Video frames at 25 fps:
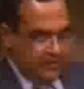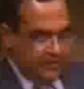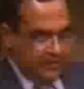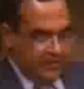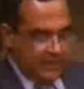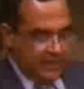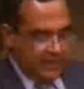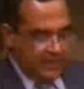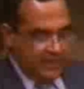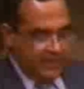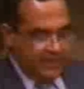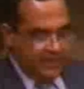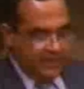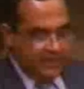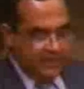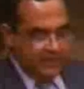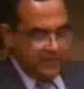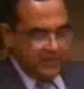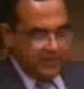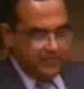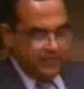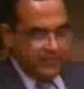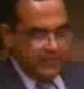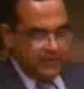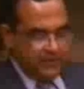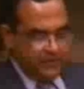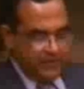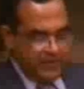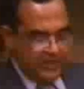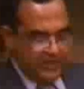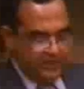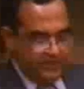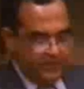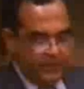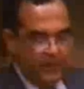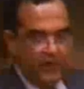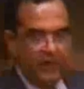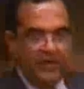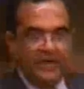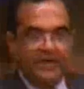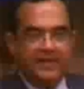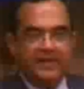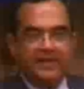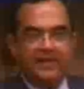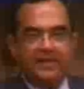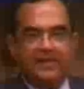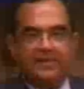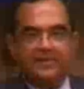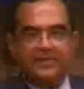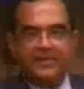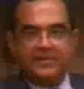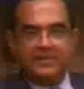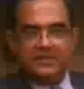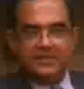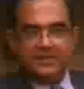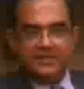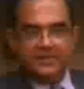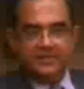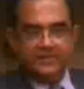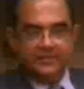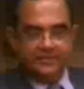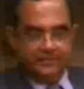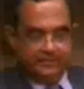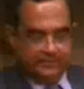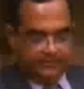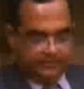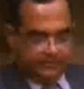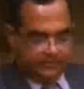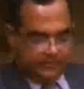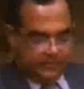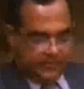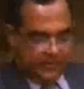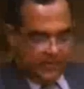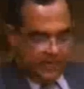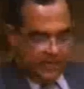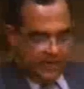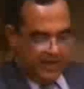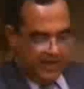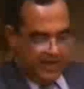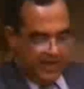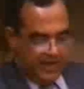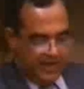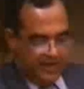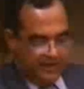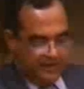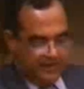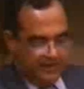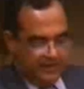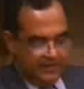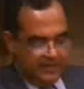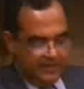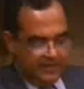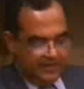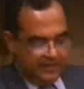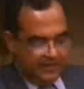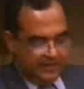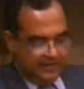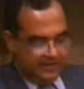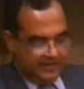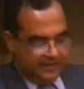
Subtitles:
The relationship between the political risk and the legal